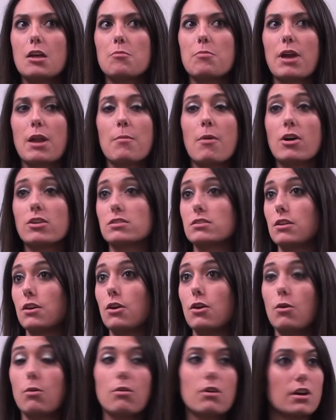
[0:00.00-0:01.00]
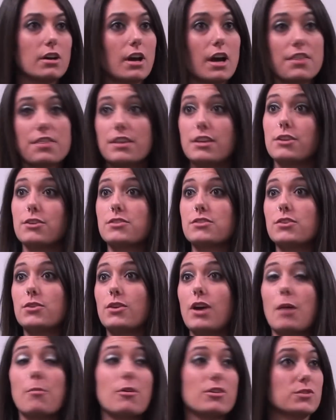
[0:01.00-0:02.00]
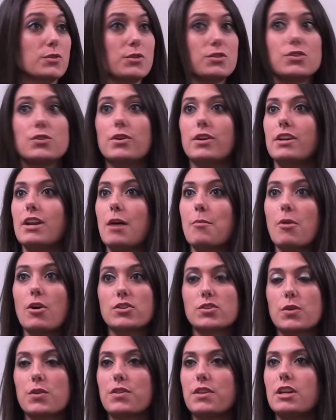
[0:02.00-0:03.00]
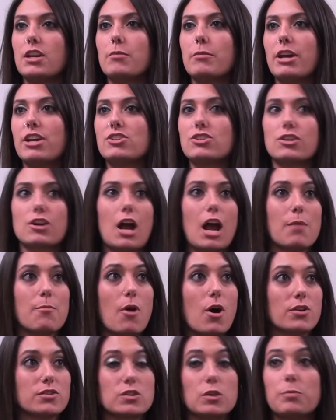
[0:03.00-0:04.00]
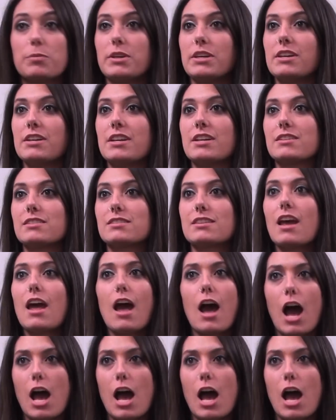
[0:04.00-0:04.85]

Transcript: but I'm also a theater student, I'm also a student, I'm also a theater major, I'm also a pianist,